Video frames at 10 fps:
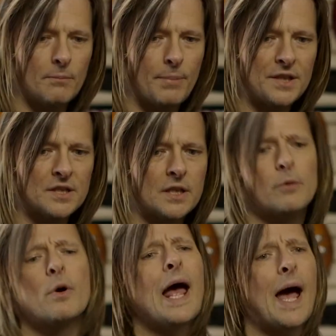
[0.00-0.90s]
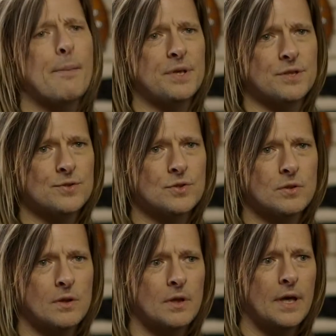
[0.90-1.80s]
Basically what happens
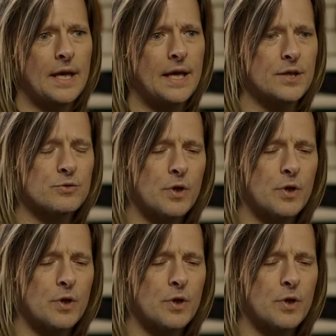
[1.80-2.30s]
is